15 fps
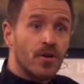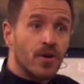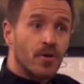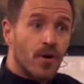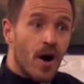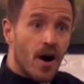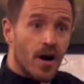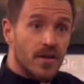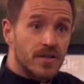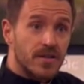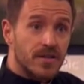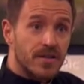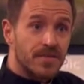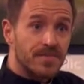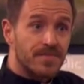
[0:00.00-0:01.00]

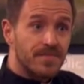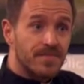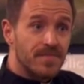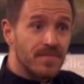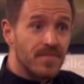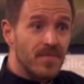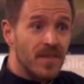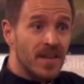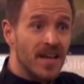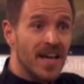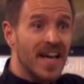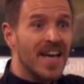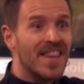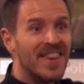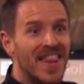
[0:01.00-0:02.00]
cross,
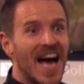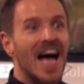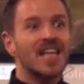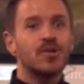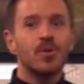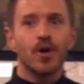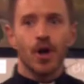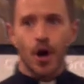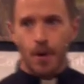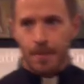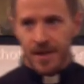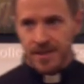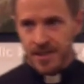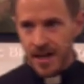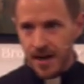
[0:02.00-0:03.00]
and that's what
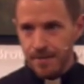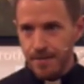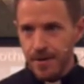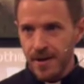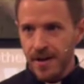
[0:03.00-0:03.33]
opens up.